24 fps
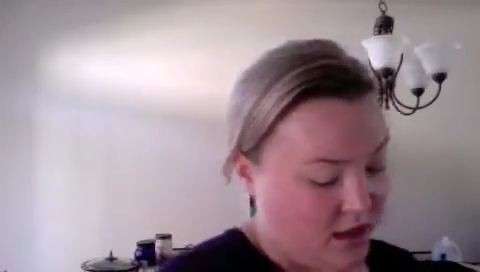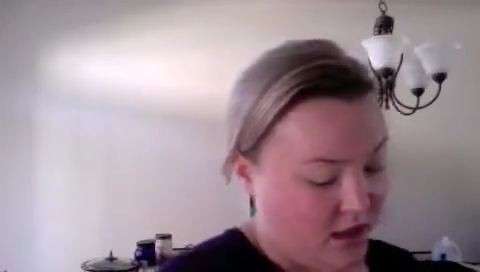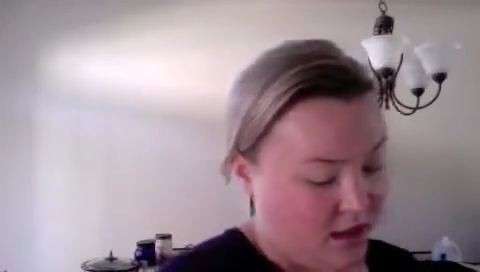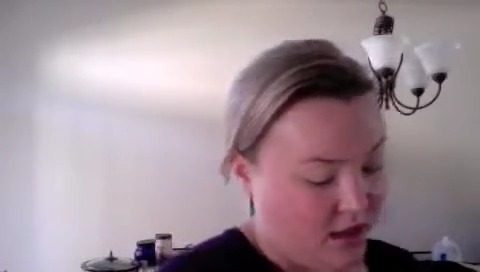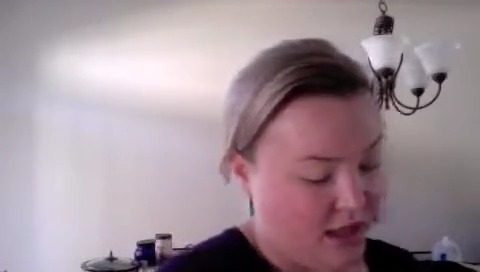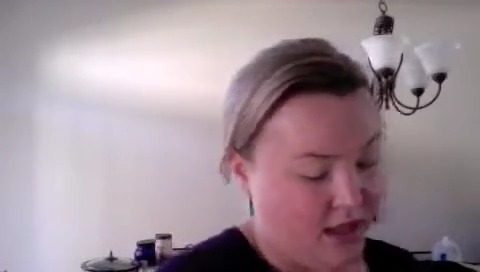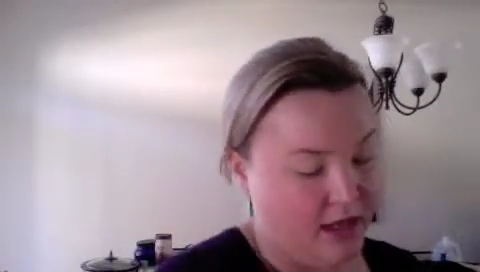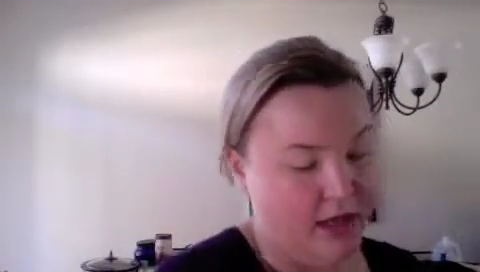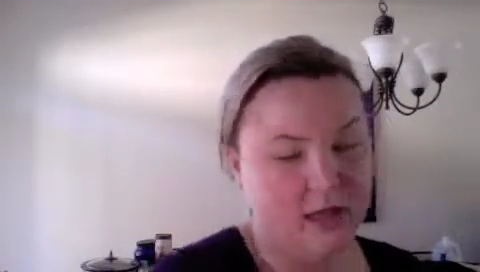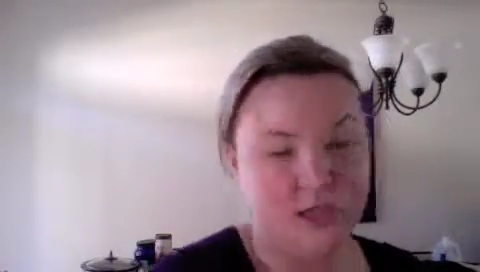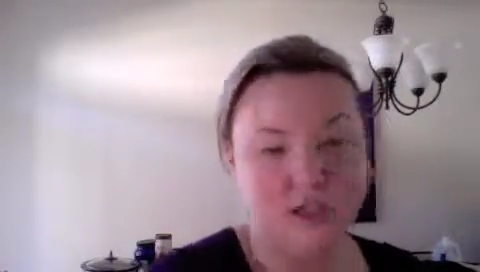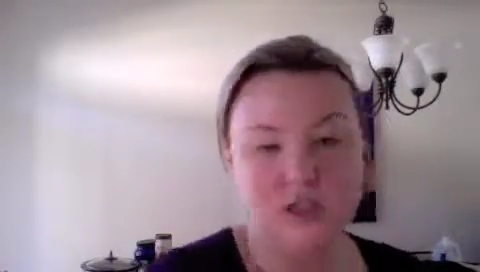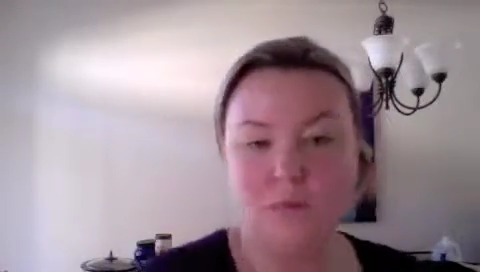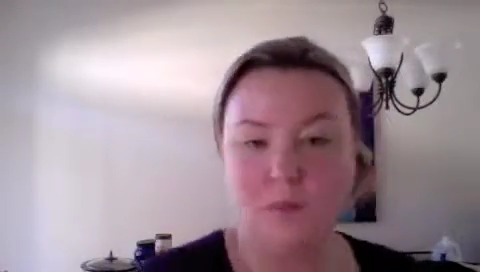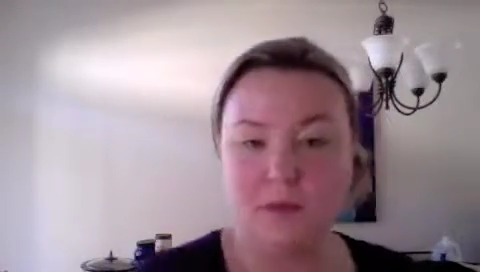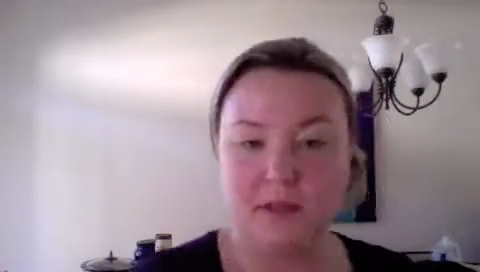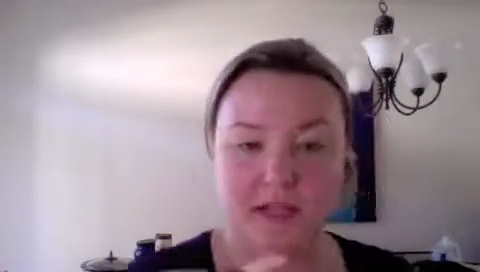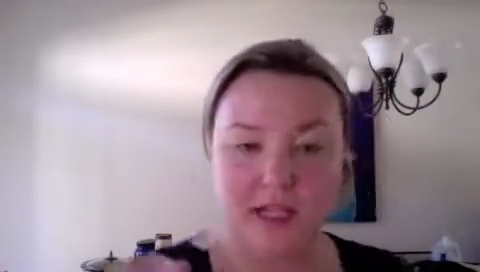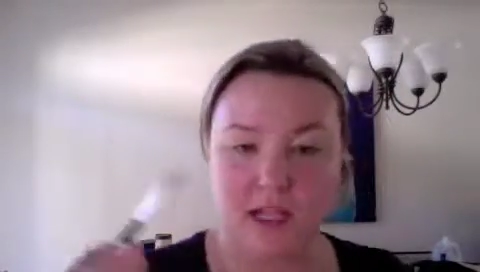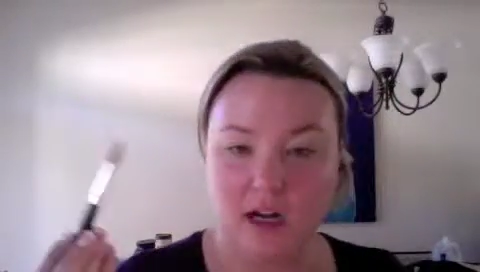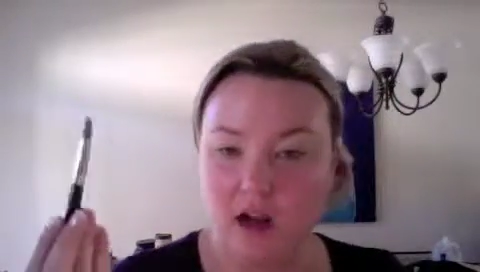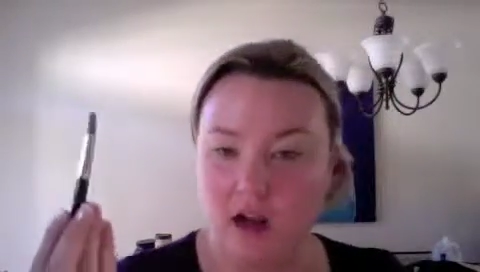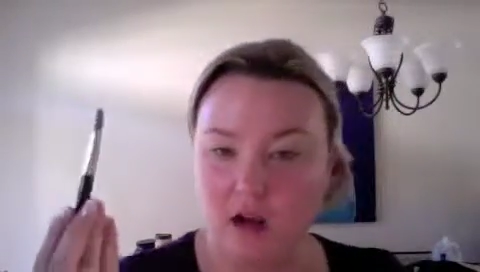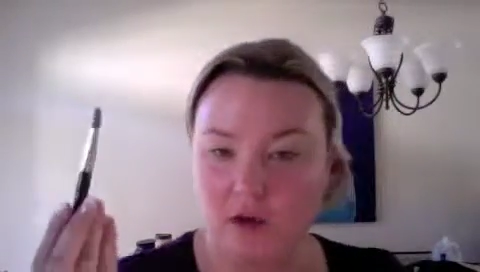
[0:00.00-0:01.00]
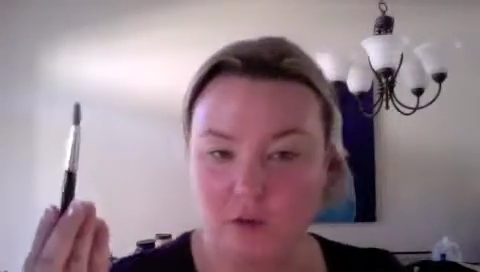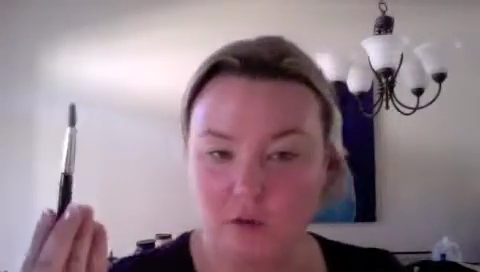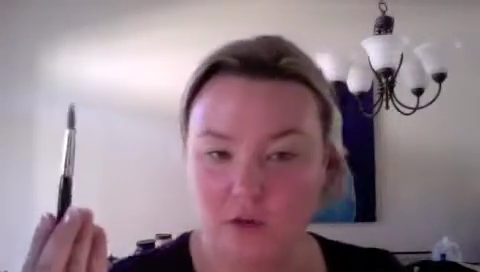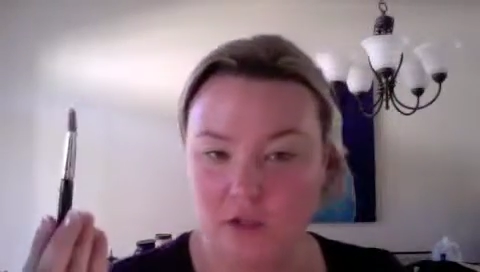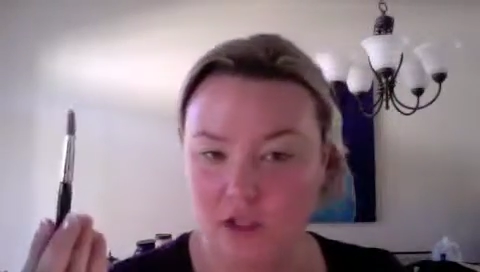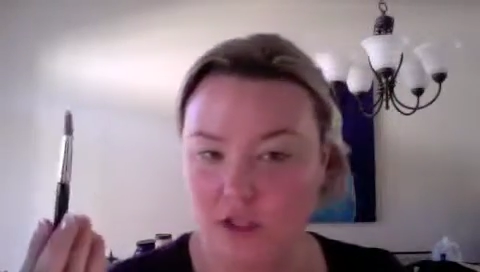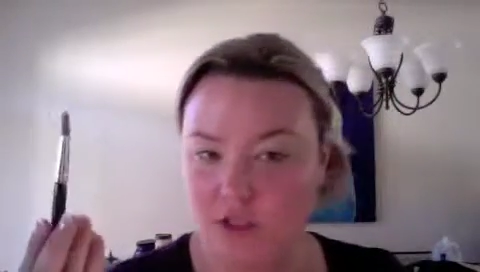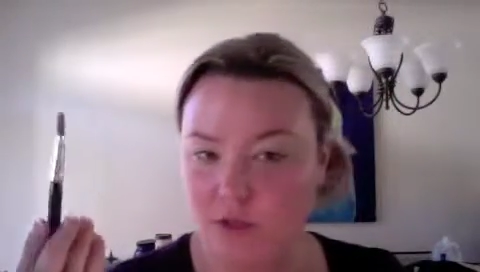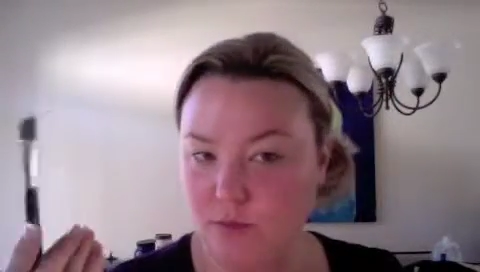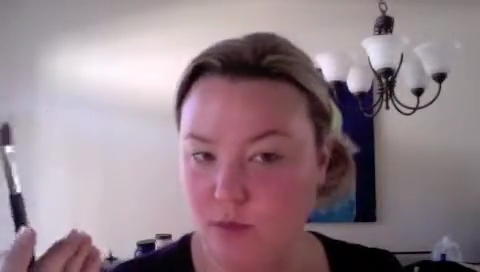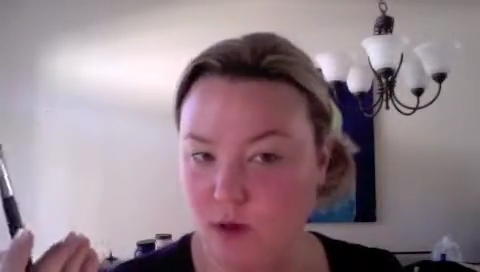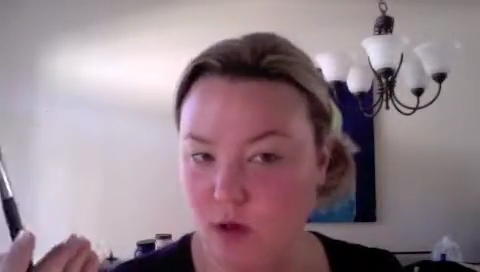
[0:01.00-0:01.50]
And I just put that on with
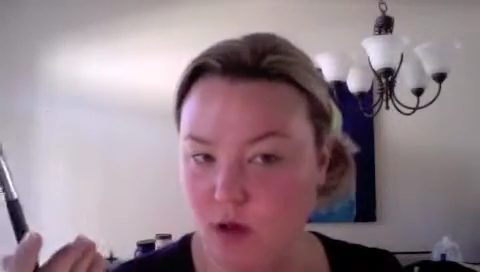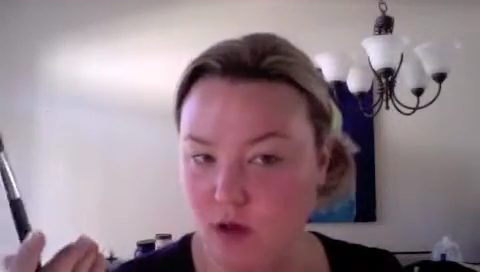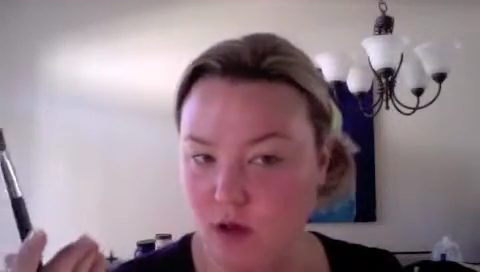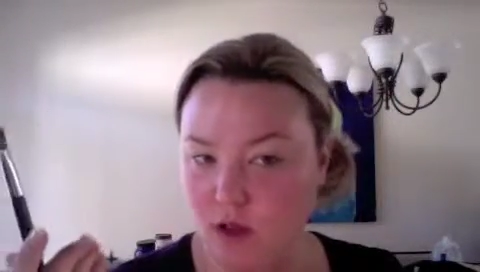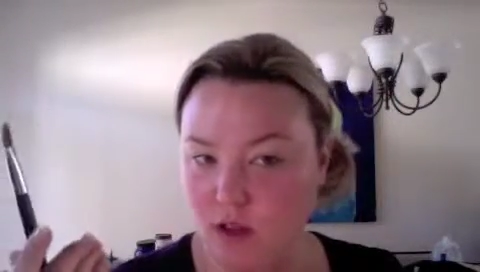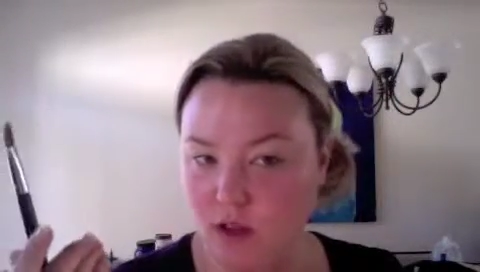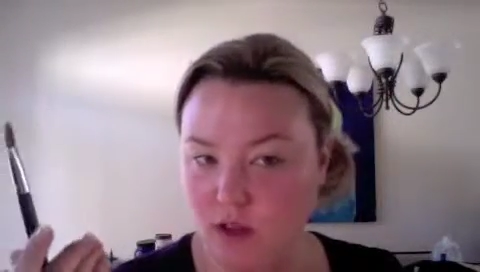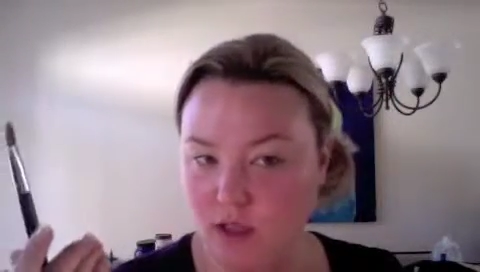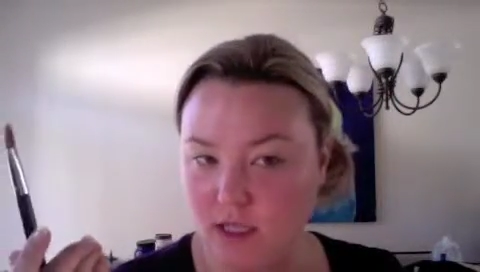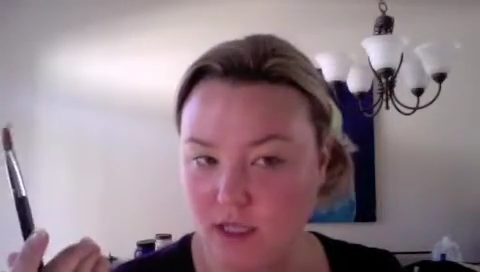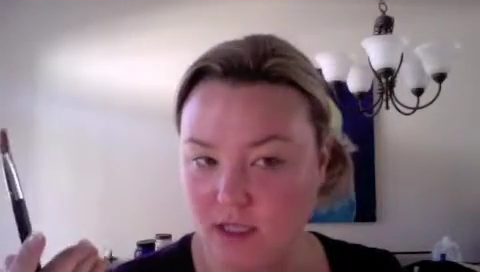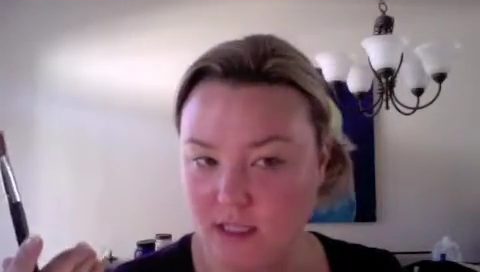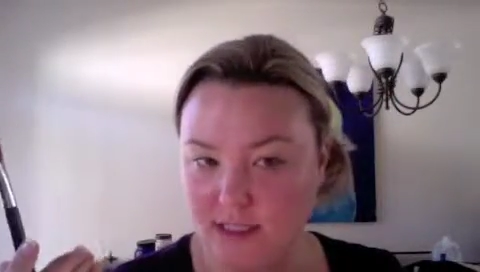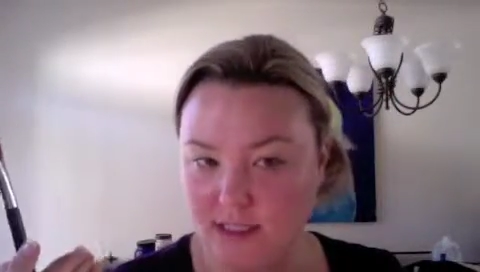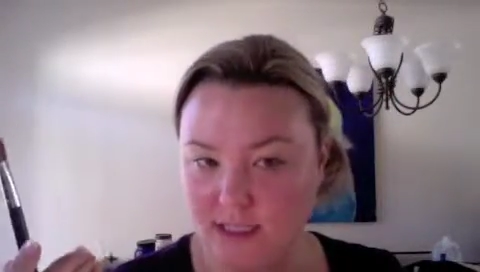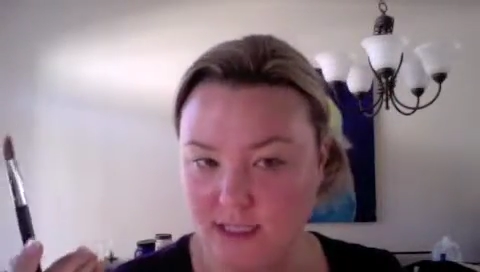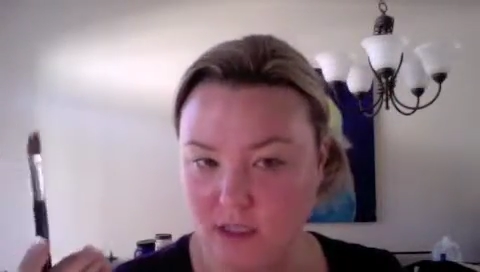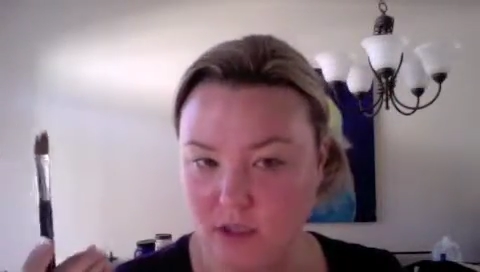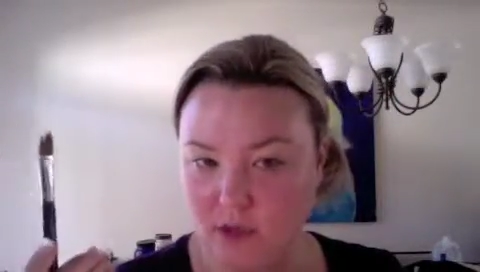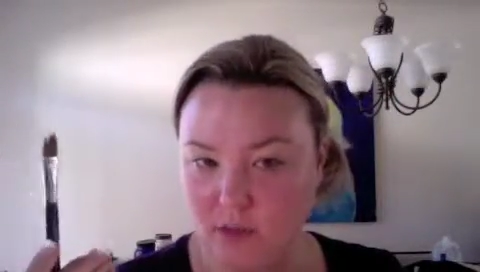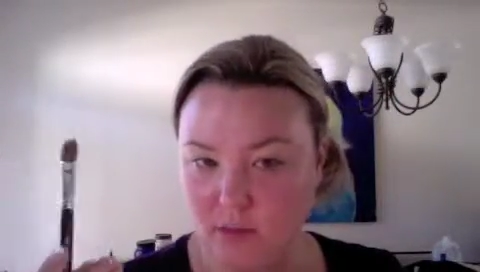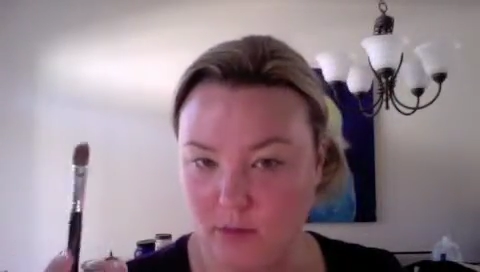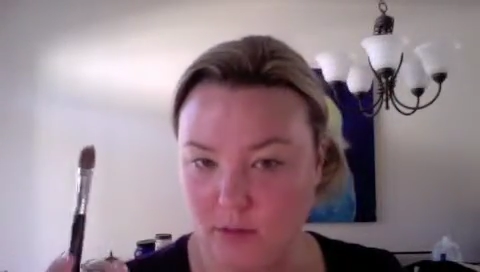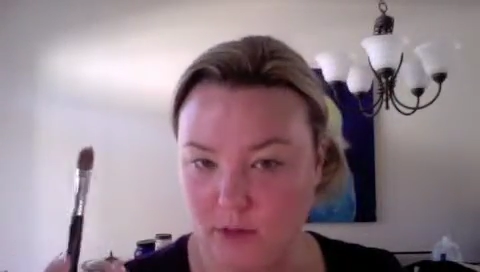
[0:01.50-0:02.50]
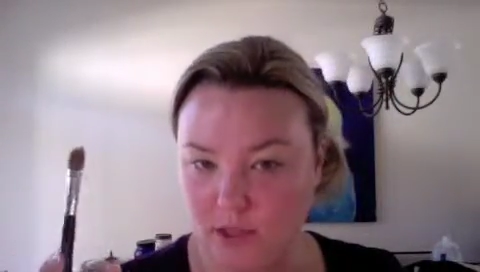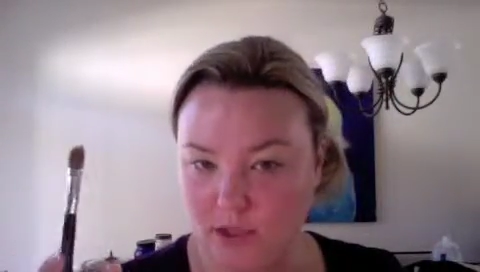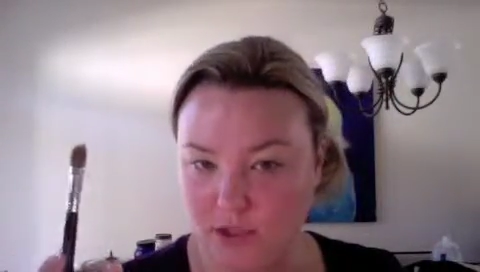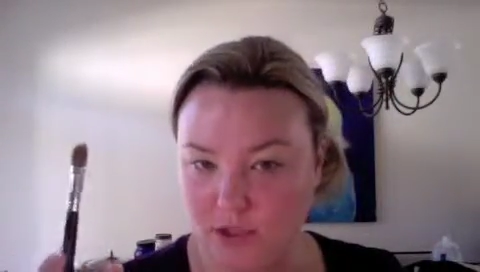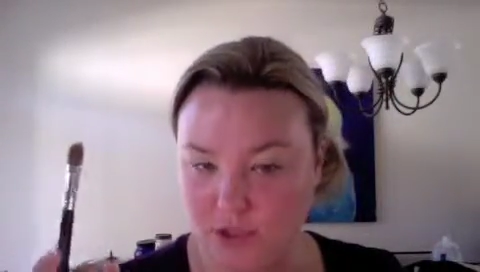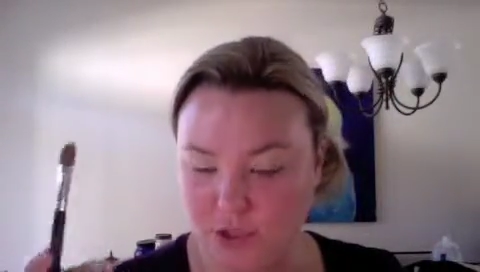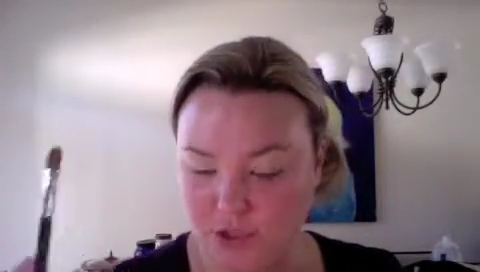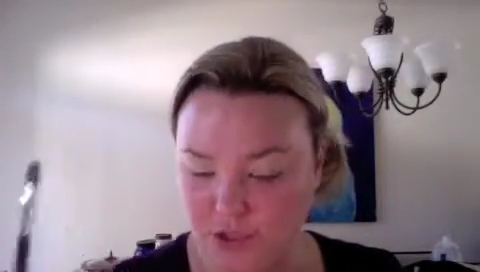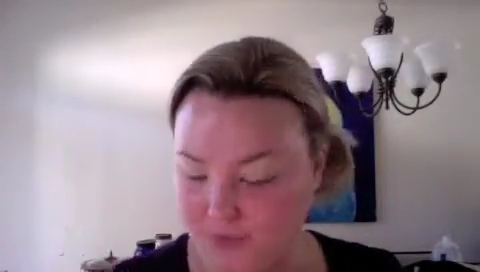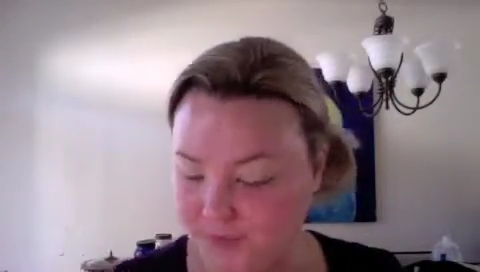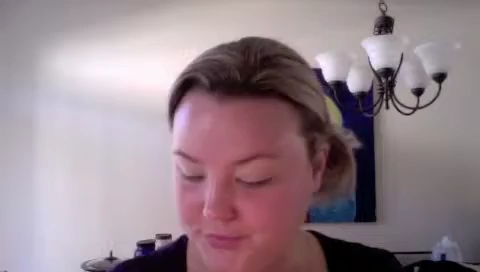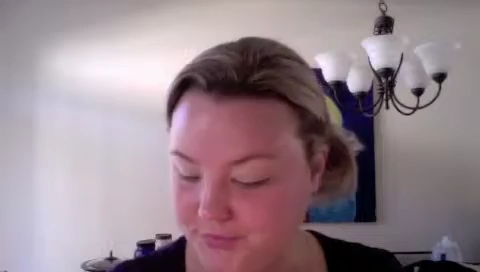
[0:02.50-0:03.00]
a small concealer
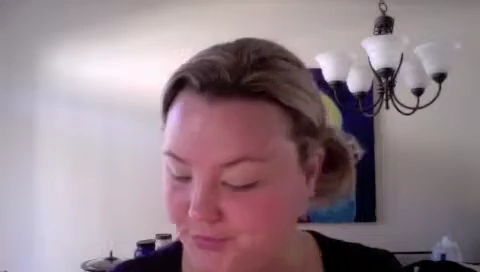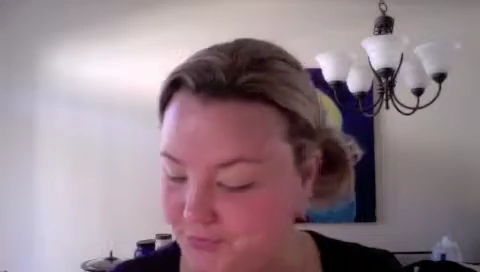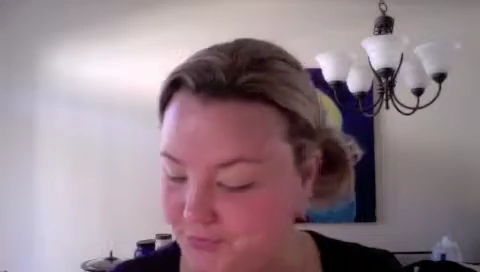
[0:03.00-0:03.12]
brush.